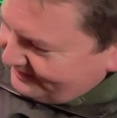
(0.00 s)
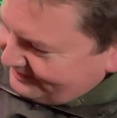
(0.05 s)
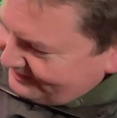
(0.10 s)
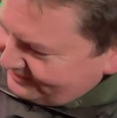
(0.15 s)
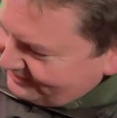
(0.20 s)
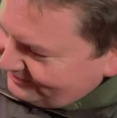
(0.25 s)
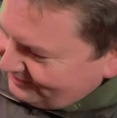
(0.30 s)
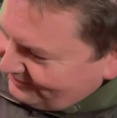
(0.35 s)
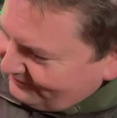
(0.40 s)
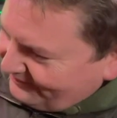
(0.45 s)

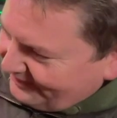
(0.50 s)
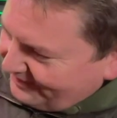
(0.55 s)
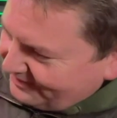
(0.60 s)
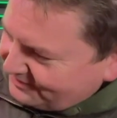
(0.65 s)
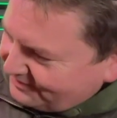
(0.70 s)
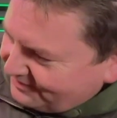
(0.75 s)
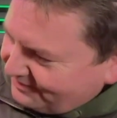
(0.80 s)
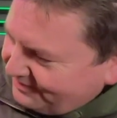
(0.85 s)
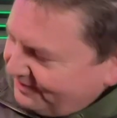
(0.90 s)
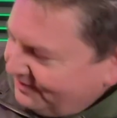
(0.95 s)
It's not on that
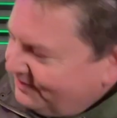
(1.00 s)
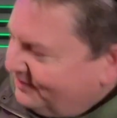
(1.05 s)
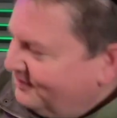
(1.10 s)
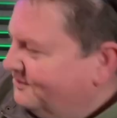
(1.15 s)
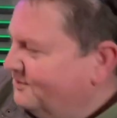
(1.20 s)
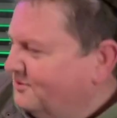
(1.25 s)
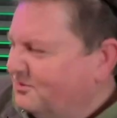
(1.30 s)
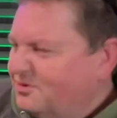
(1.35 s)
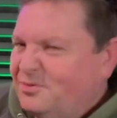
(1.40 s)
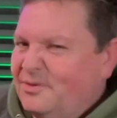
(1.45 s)
side,
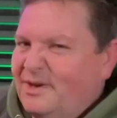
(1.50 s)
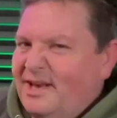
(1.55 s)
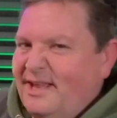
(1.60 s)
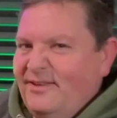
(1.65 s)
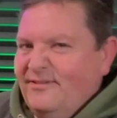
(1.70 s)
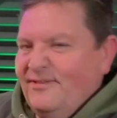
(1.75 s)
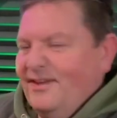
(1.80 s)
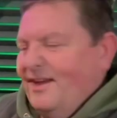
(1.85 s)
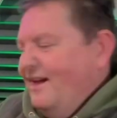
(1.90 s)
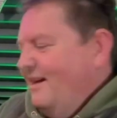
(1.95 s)
or should we
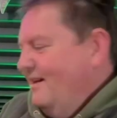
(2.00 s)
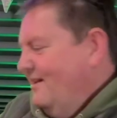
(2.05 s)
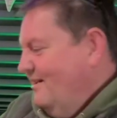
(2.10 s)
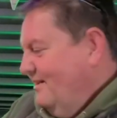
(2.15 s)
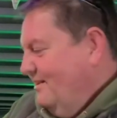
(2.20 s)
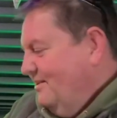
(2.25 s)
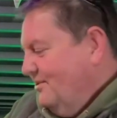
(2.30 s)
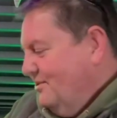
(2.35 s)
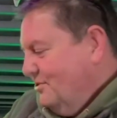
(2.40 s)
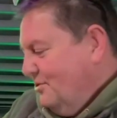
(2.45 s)
leave it
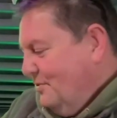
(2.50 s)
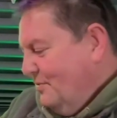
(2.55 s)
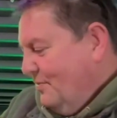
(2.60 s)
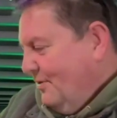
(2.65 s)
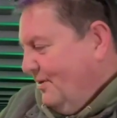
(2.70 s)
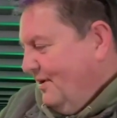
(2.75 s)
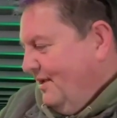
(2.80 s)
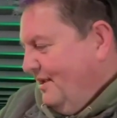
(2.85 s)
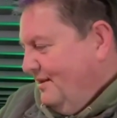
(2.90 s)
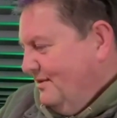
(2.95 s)
as a
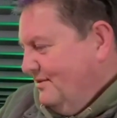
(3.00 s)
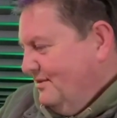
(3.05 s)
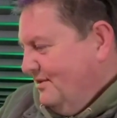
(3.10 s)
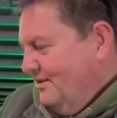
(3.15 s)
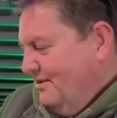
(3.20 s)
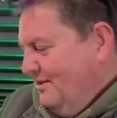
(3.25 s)
surprise?